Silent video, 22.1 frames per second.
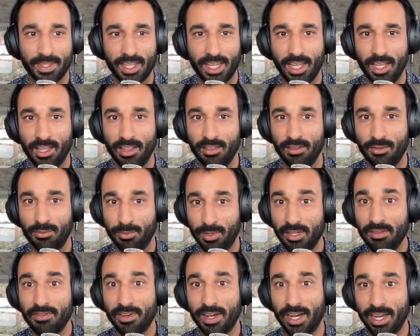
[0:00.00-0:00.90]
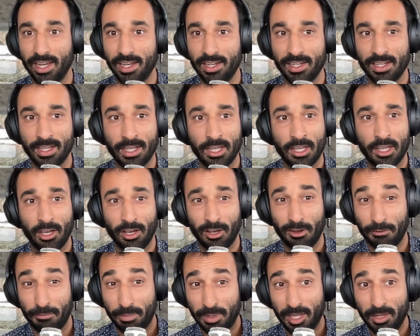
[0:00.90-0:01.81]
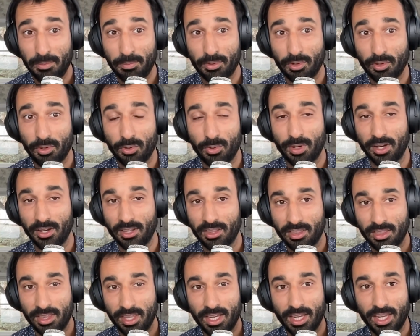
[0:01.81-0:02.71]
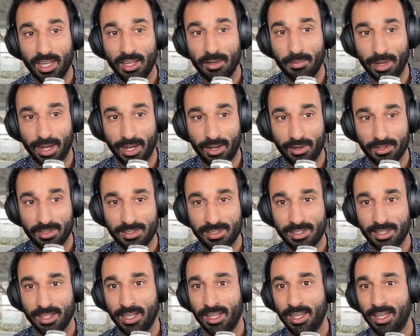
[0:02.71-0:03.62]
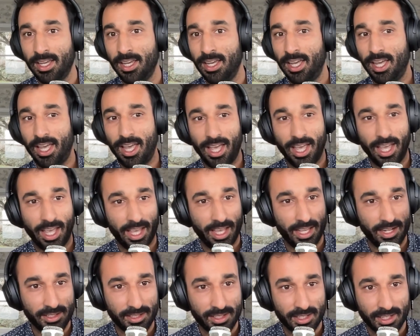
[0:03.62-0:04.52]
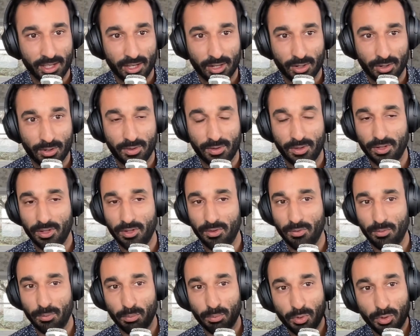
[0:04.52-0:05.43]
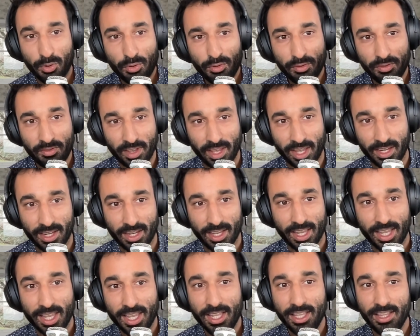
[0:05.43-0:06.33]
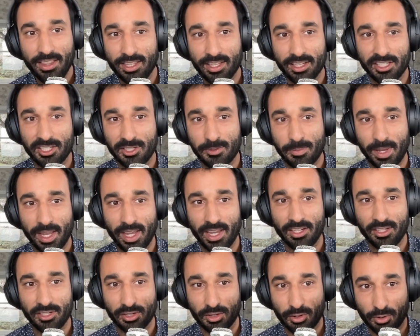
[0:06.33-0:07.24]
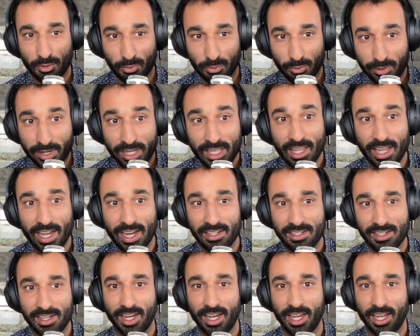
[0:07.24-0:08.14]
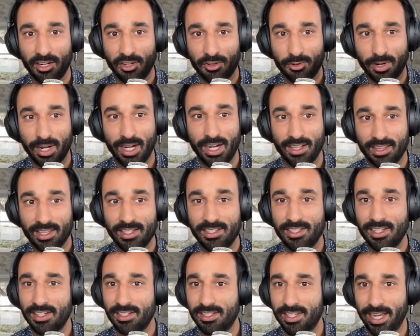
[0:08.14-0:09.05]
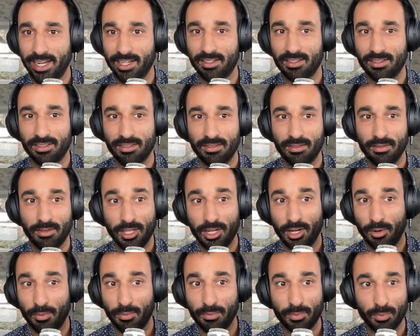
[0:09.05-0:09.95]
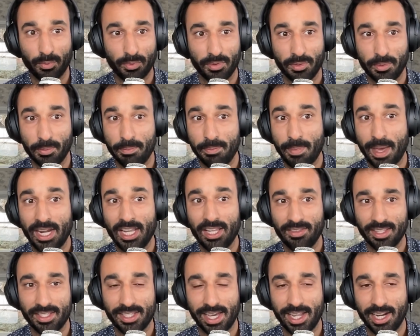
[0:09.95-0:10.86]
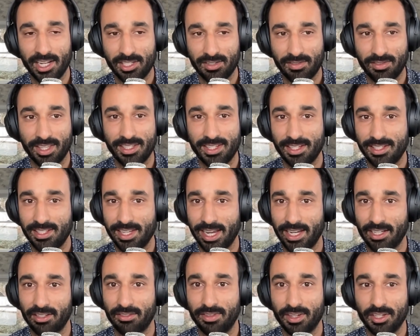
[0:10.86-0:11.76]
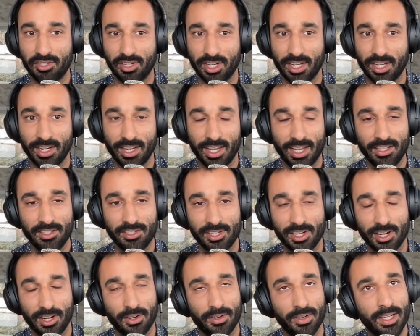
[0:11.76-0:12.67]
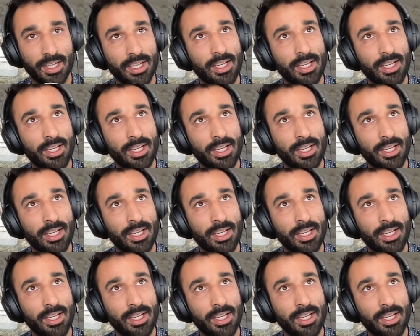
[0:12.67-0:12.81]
in ReFi of people who are thinking about and moving in this space, realizing and creating this exact, many of the tenets of this exact vision. And so